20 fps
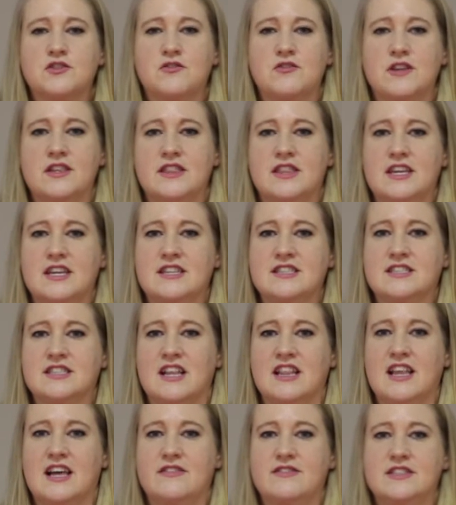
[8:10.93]
Corinthians
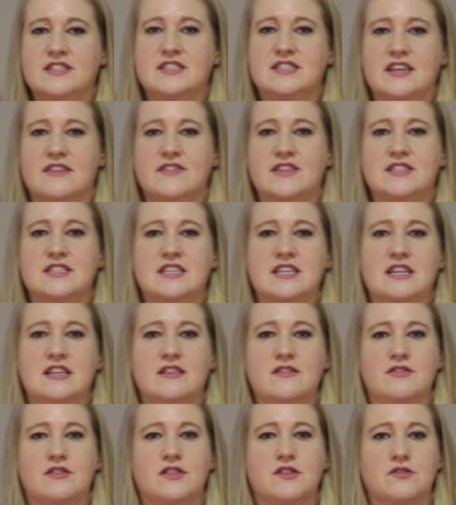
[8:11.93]

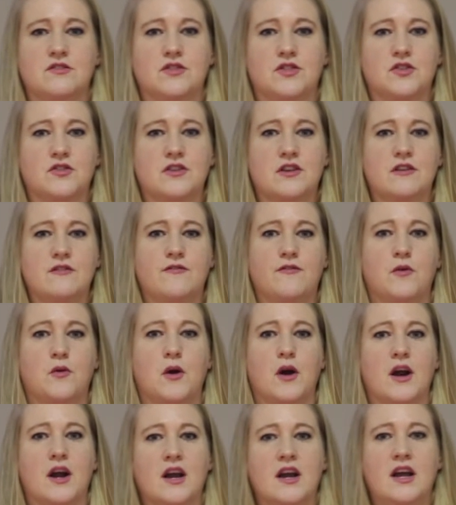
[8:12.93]
11:17 through
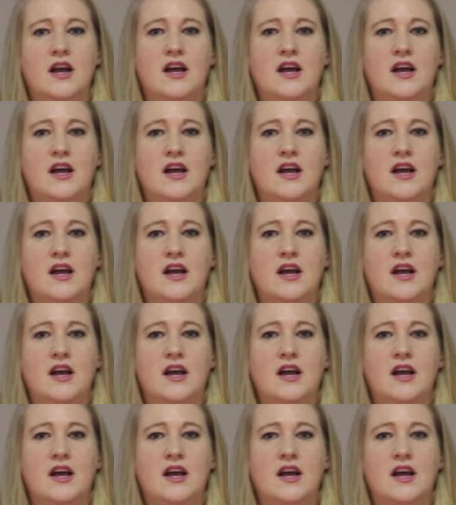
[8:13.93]
34